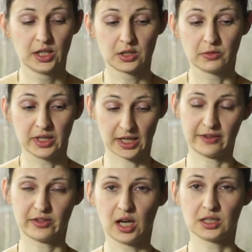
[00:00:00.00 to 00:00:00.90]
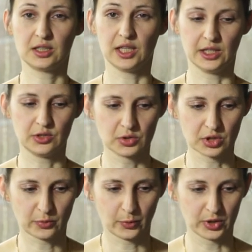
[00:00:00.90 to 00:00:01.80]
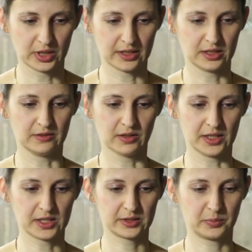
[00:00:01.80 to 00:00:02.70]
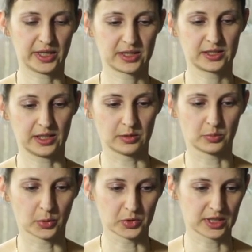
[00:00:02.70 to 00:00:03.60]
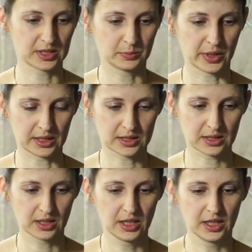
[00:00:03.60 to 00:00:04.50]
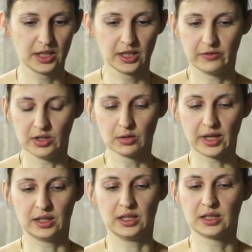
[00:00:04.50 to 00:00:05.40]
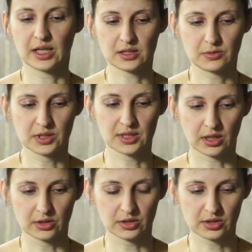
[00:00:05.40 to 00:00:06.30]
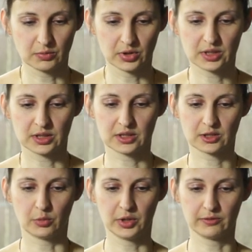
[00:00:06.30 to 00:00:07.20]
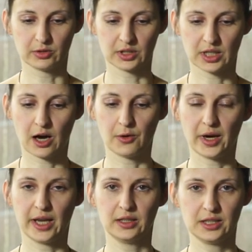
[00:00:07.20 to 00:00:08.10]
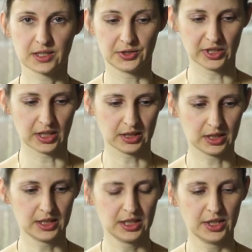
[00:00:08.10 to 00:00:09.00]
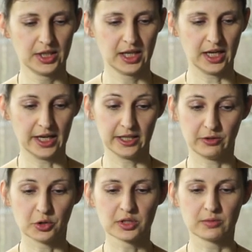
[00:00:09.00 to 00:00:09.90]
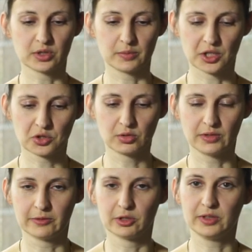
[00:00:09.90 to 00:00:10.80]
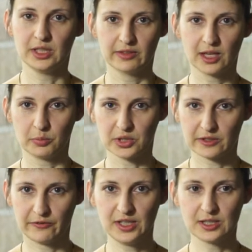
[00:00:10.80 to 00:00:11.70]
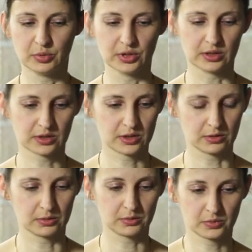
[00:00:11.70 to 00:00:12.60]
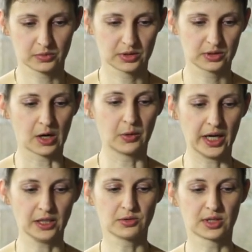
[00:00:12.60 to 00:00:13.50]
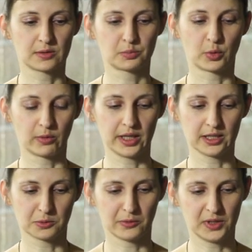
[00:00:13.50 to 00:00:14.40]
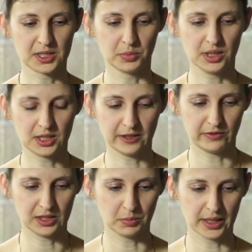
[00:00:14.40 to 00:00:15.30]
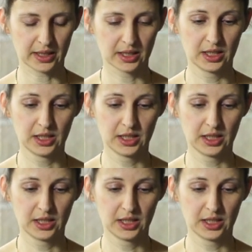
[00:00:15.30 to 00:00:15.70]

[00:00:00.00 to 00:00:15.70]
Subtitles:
so we have asked the end users for their device specs and process specs. We look at the industrial standards, what is common, how handlings are done. And we also want to make sure that what we develop is feasible. So our end users provide us with feasibility feedback.